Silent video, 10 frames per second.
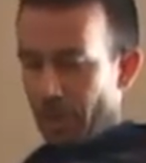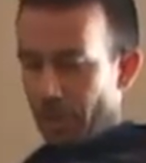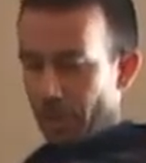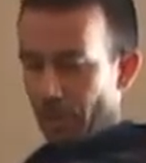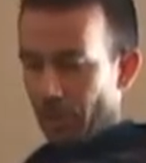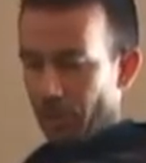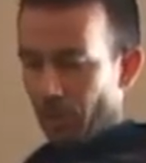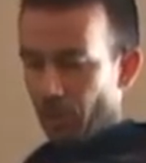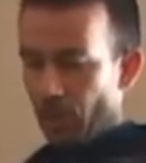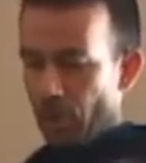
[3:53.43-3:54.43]
It's going to be
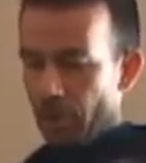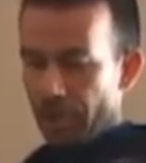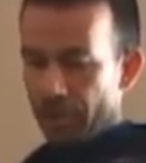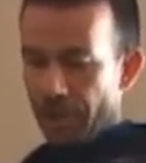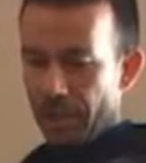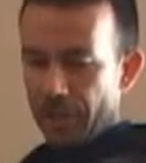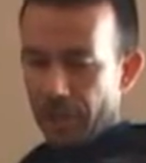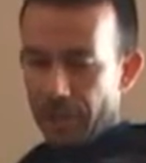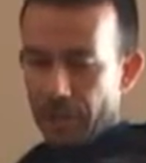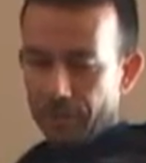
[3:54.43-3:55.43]
really
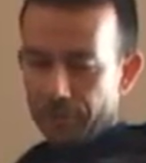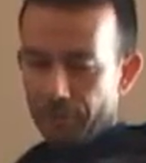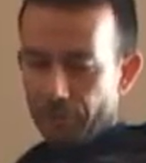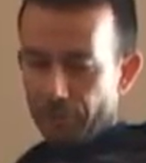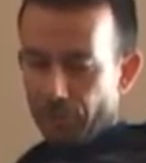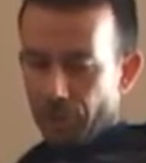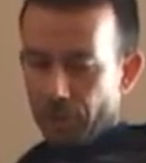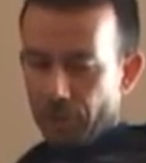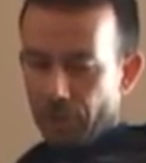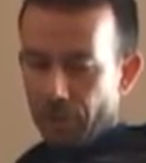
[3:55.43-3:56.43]
tasty,
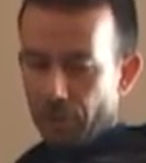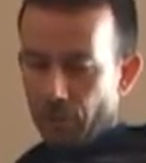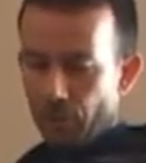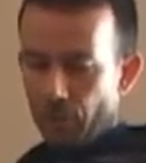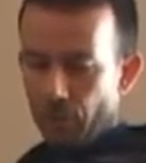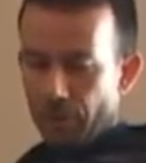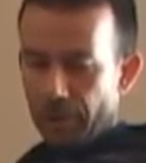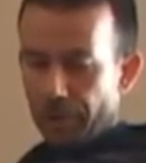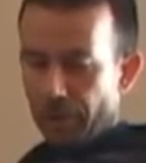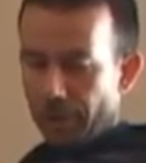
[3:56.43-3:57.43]
really
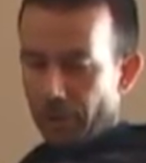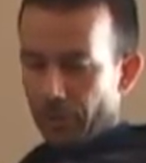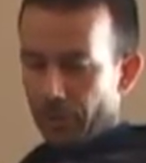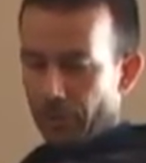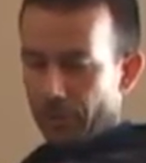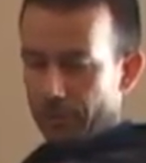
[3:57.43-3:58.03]
flavorful.